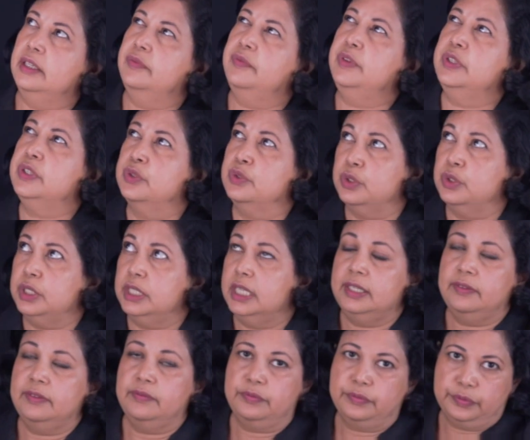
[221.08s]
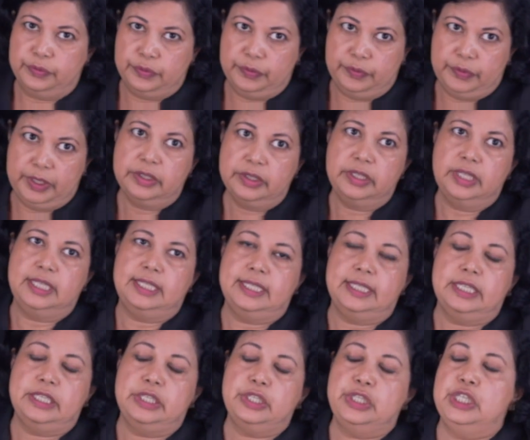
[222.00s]
very d-shielded
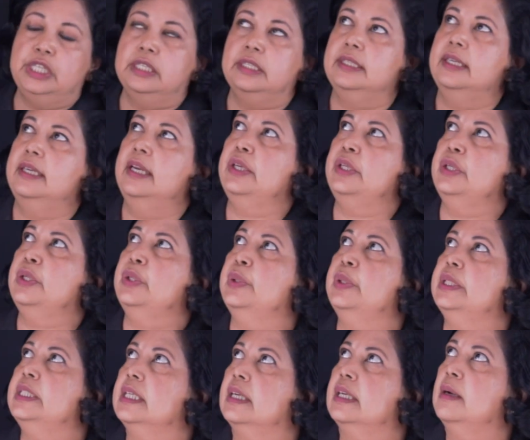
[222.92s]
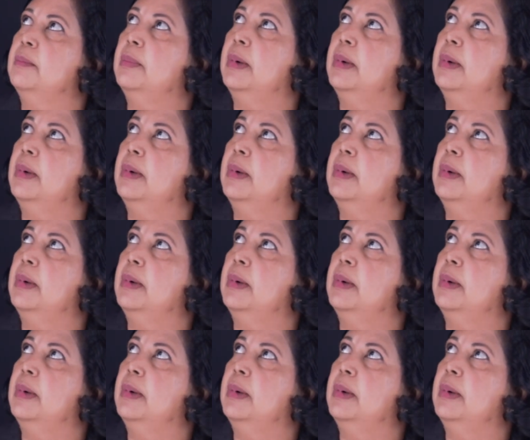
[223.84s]
and you know it's a carboxylic